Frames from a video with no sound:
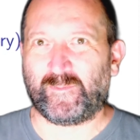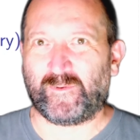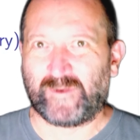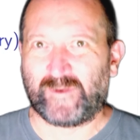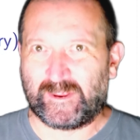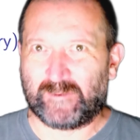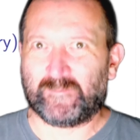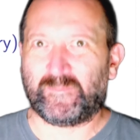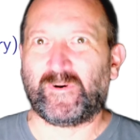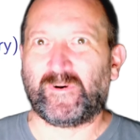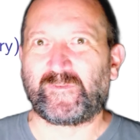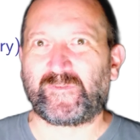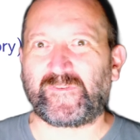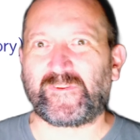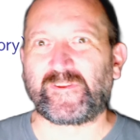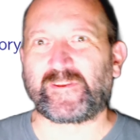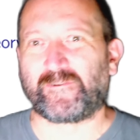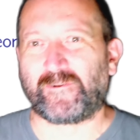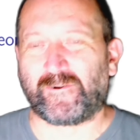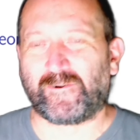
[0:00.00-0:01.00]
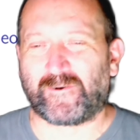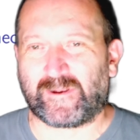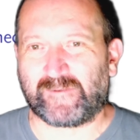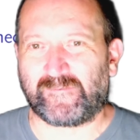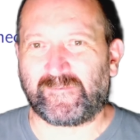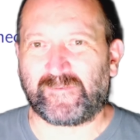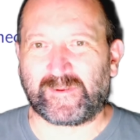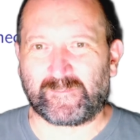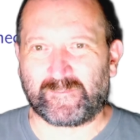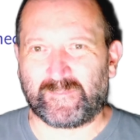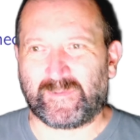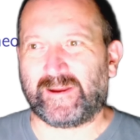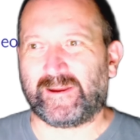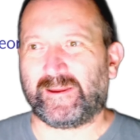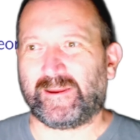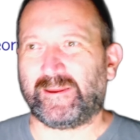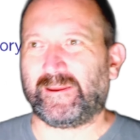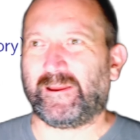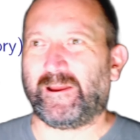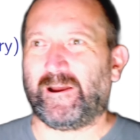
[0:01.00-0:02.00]
but in particular I think
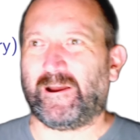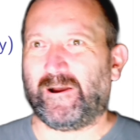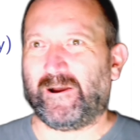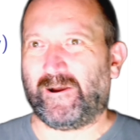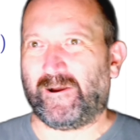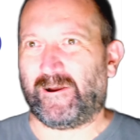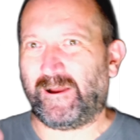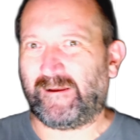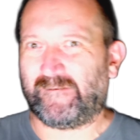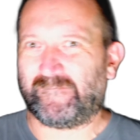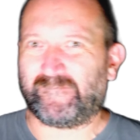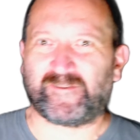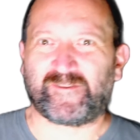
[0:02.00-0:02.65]
I've